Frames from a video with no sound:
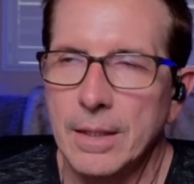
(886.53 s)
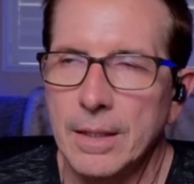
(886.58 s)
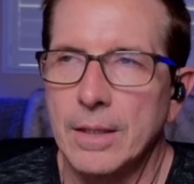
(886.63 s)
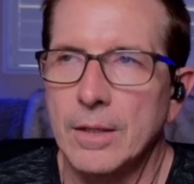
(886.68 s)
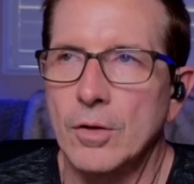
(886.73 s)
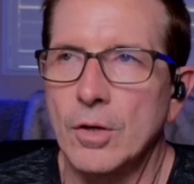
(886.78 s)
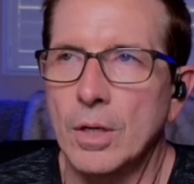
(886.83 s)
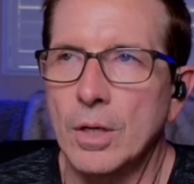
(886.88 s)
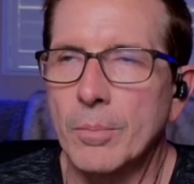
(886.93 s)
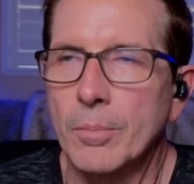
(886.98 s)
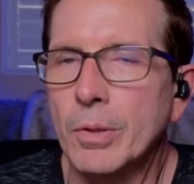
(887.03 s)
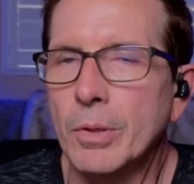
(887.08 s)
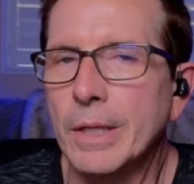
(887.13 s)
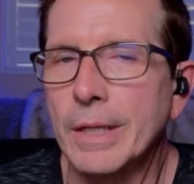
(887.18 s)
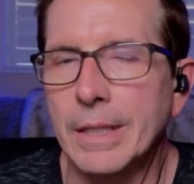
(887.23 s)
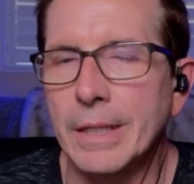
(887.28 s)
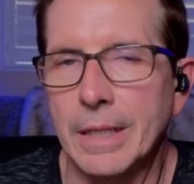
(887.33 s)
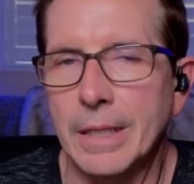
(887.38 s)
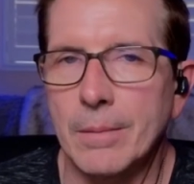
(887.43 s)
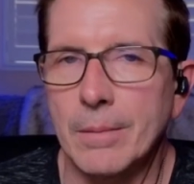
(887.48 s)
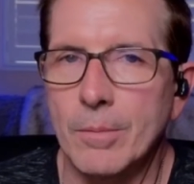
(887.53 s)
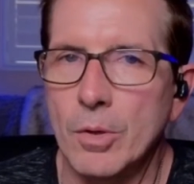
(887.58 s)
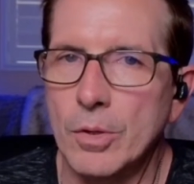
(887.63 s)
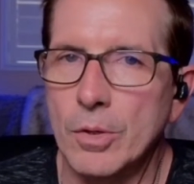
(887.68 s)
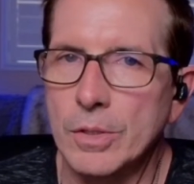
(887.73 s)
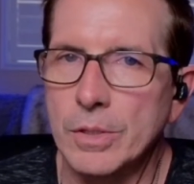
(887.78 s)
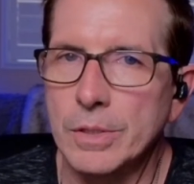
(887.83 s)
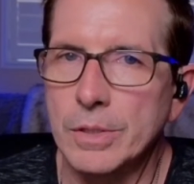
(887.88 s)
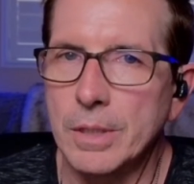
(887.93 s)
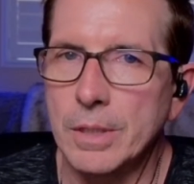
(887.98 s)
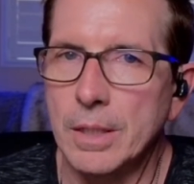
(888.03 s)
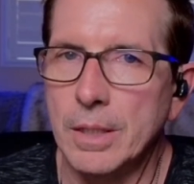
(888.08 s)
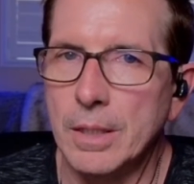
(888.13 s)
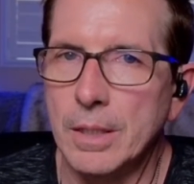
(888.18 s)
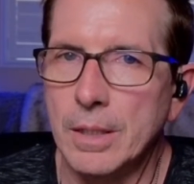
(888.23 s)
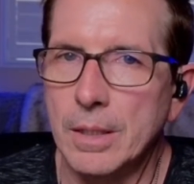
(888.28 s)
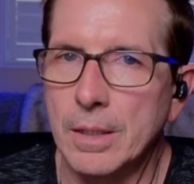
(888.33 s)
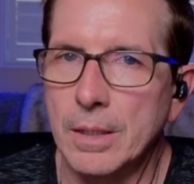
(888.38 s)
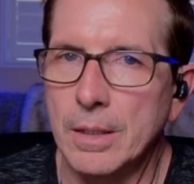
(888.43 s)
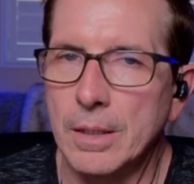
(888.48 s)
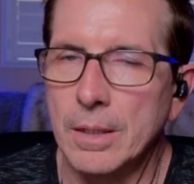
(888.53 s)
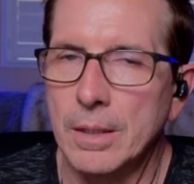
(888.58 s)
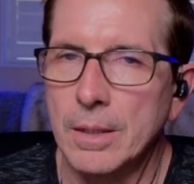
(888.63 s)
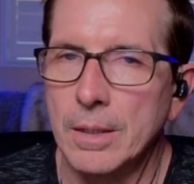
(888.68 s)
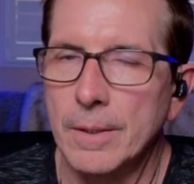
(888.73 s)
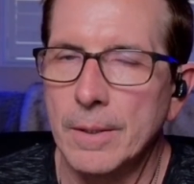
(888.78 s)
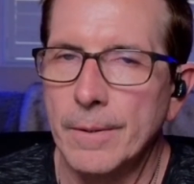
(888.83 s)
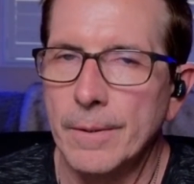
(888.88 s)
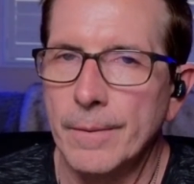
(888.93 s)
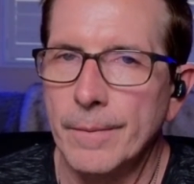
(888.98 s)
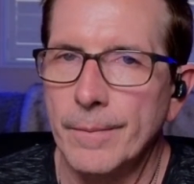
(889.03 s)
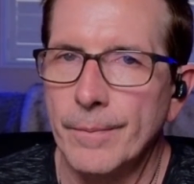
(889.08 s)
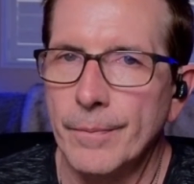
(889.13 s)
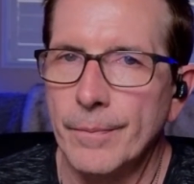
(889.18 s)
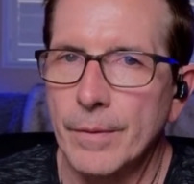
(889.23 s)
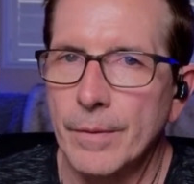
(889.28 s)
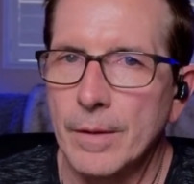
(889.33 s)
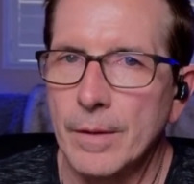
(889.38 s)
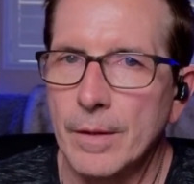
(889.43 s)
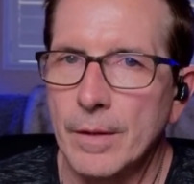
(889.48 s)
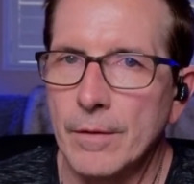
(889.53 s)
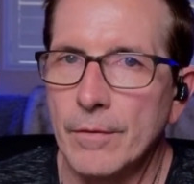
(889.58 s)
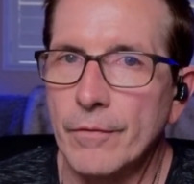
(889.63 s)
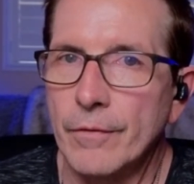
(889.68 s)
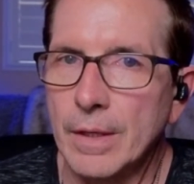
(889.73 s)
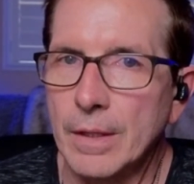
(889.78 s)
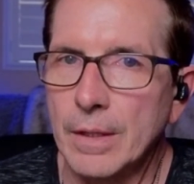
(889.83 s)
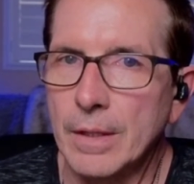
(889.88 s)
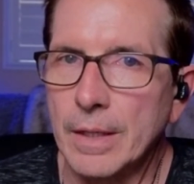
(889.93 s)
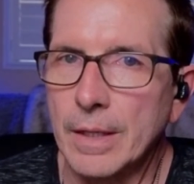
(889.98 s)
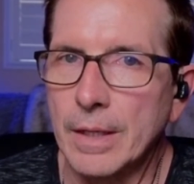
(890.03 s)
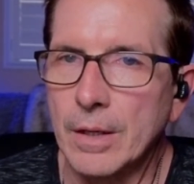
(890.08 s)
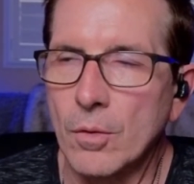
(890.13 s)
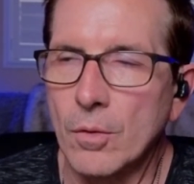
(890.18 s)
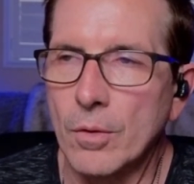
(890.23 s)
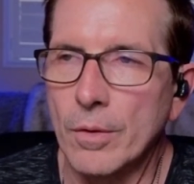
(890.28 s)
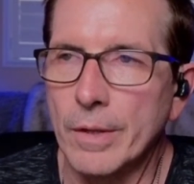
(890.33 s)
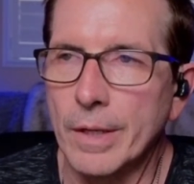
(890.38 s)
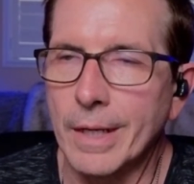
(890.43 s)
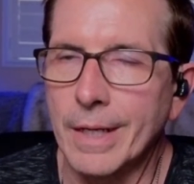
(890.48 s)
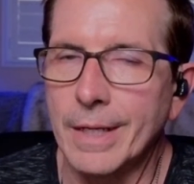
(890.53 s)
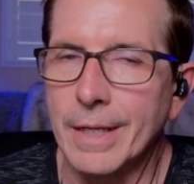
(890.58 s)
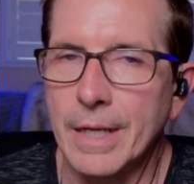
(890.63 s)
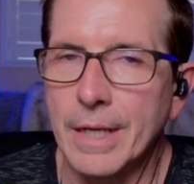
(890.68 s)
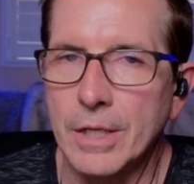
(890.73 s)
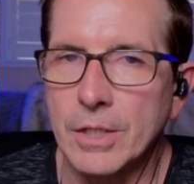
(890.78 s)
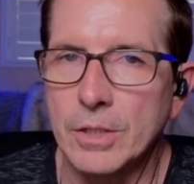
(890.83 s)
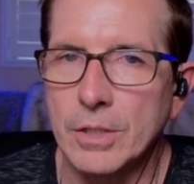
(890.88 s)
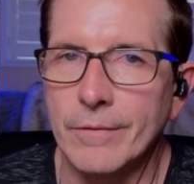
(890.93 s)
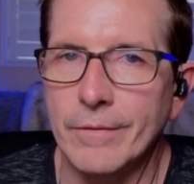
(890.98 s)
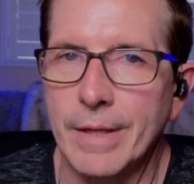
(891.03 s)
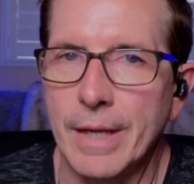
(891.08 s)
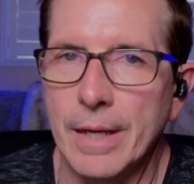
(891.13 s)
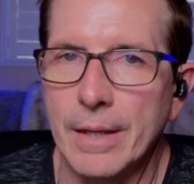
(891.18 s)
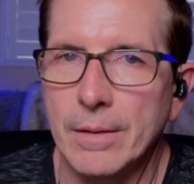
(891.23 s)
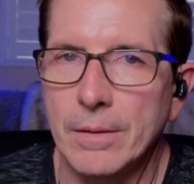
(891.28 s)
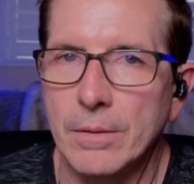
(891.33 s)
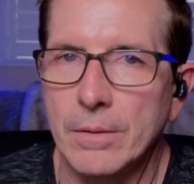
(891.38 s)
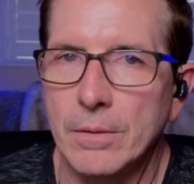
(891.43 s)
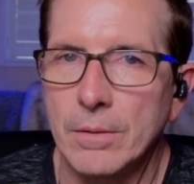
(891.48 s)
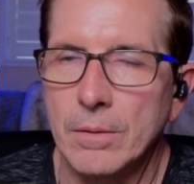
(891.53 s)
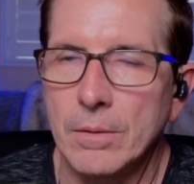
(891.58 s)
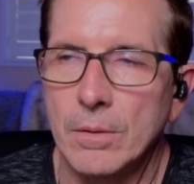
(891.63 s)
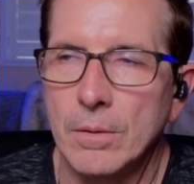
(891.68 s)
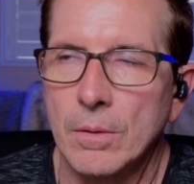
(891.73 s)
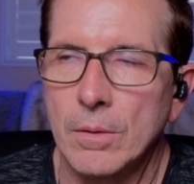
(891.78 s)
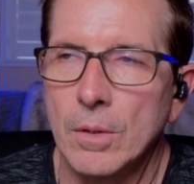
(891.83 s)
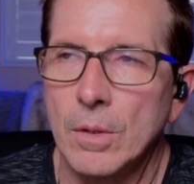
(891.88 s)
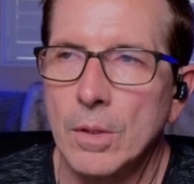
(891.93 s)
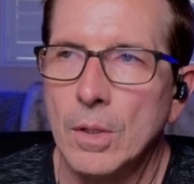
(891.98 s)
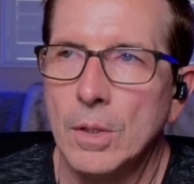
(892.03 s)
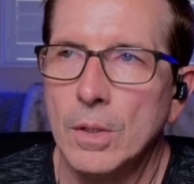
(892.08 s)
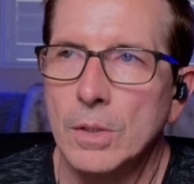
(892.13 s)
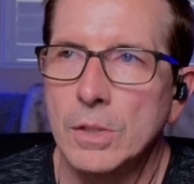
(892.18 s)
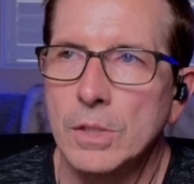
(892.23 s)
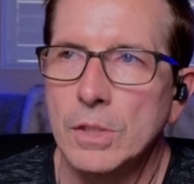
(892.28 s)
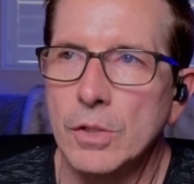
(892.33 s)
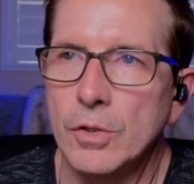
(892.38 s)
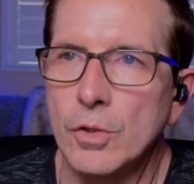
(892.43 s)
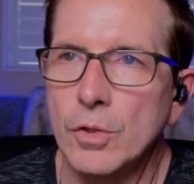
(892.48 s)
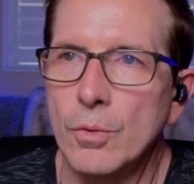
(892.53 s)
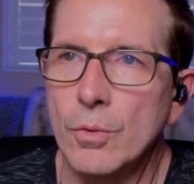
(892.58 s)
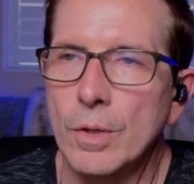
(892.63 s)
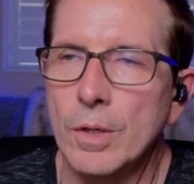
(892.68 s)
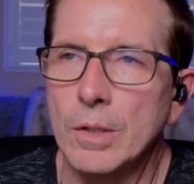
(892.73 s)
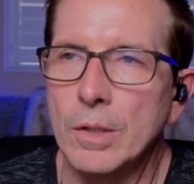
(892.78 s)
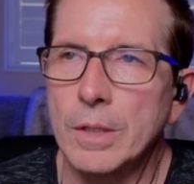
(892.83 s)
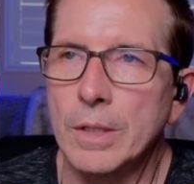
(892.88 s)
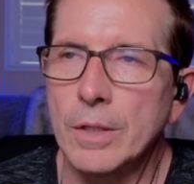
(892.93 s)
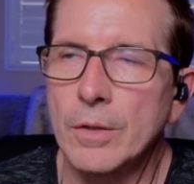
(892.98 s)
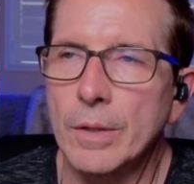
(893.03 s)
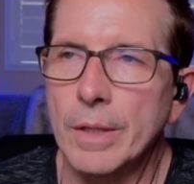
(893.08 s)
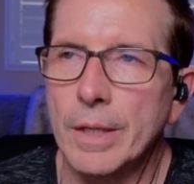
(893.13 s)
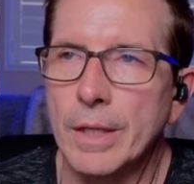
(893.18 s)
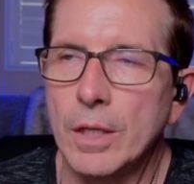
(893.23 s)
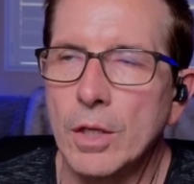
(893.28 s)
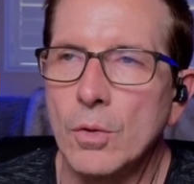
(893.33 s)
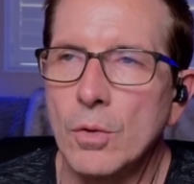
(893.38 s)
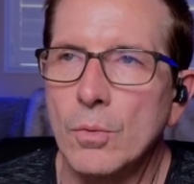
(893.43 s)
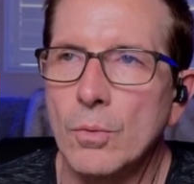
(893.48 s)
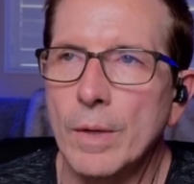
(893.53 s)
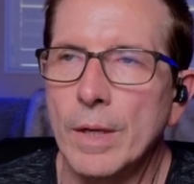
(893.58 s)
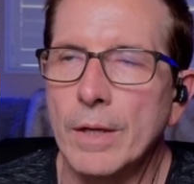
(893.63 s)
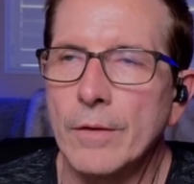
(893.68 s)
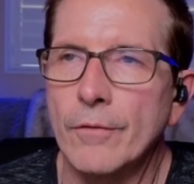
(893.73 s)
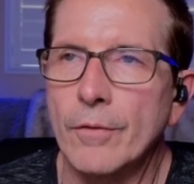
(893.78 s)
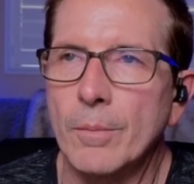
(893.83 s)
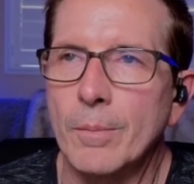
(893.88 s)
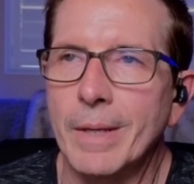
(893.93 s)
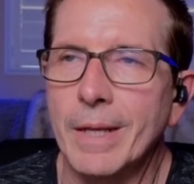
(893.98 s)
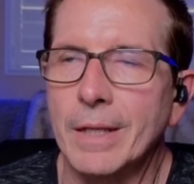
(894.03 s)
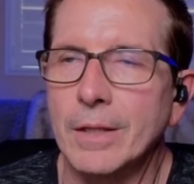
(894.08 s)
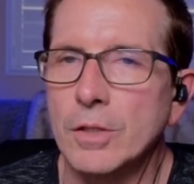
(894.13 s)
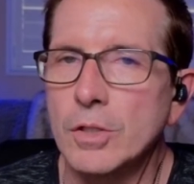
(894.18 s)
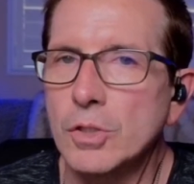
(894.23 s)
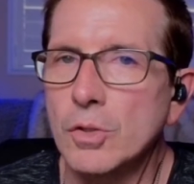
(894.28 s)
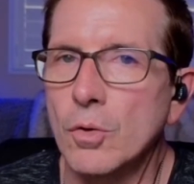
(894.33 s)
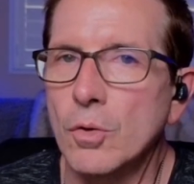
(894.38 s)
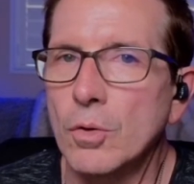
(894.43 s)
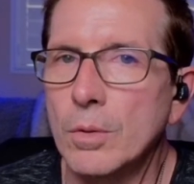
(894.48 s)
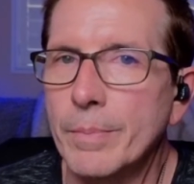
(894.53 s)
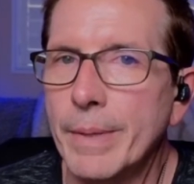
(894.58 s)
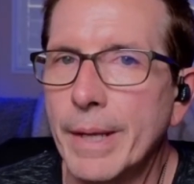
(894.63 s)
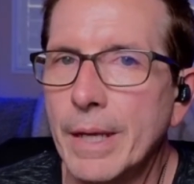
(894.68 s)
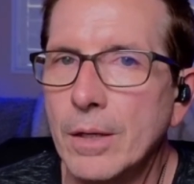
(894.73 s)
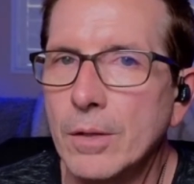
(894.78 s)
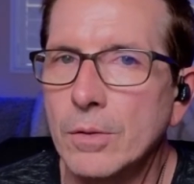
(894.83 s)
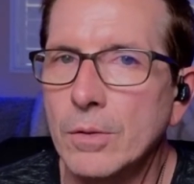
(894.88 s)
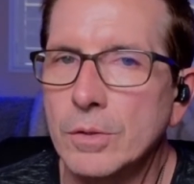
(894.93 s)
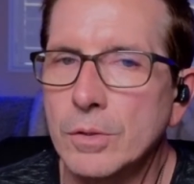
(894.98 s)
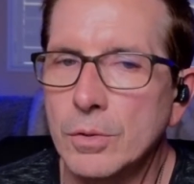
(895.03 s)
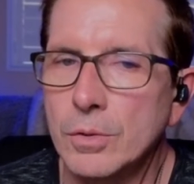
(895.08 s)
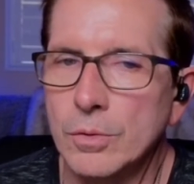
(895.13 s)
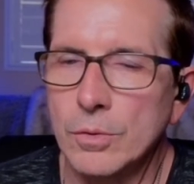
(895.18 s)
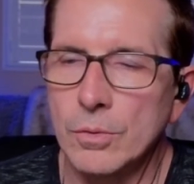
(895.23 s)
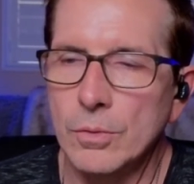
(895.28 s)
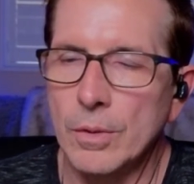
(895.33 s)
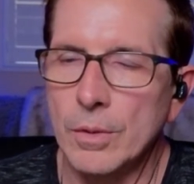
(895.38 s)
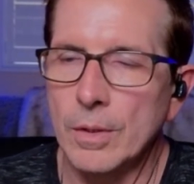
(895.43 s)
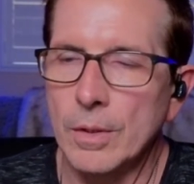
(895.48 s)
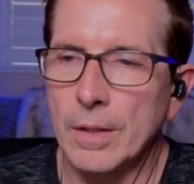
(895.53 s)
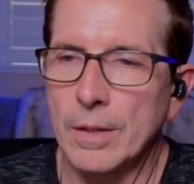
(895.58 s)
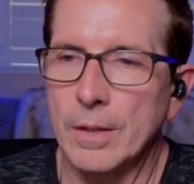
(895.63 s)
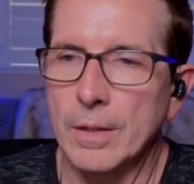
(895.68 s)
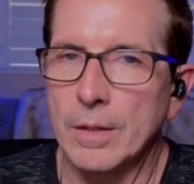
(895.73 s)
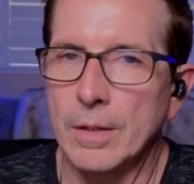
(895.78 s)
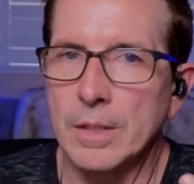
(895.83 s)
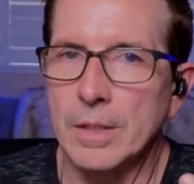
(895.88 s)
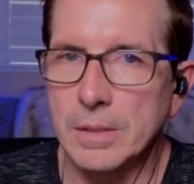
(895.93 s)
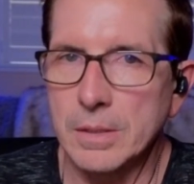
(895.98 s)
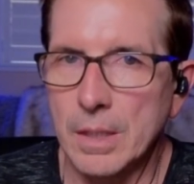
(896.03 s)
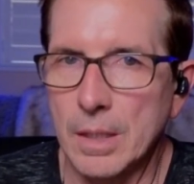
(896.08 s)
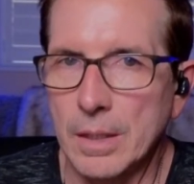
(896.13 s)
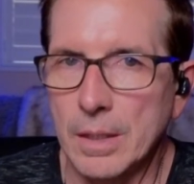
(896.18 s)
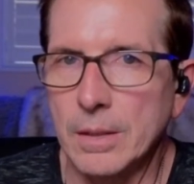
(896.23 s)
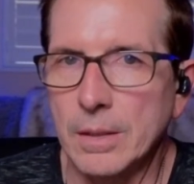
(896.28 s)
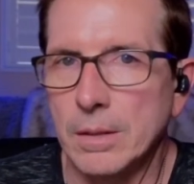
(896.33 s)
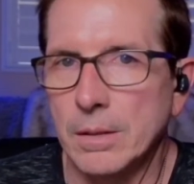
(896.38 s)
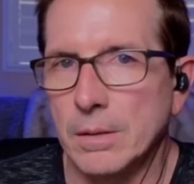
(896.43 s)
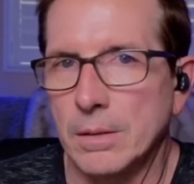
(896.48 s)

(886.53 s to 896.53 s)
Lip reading: immersed in the feeling or the connection of that. So you went from being the solar panel to the sun.